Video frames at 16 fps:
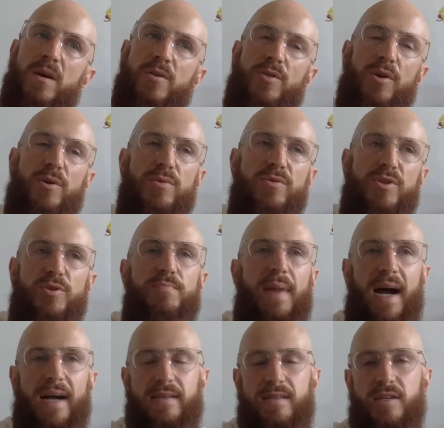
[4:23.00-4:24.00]
who
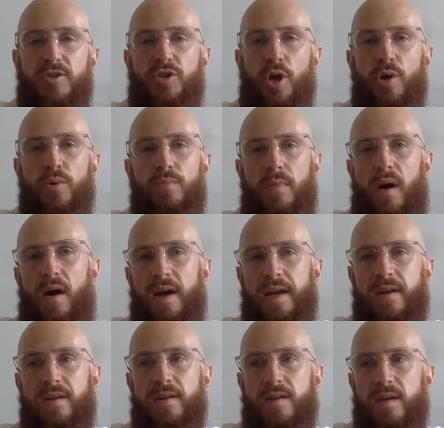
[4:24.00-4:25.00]
matter don't
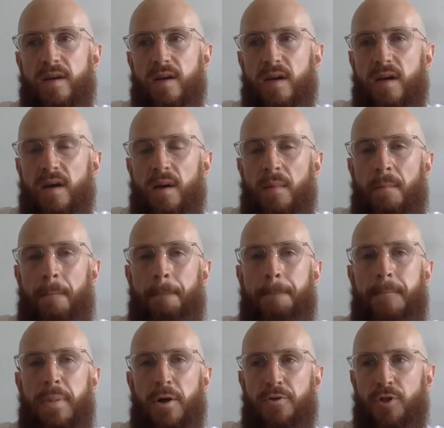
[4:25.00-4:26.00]
mind,
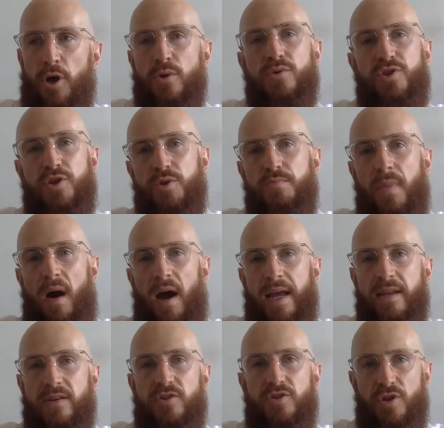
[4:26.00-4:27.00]
but those who
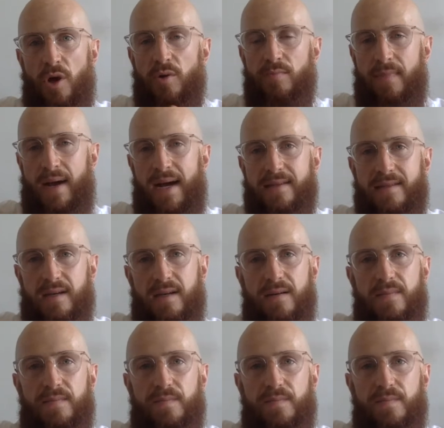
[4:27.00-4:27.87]
mind don't matter.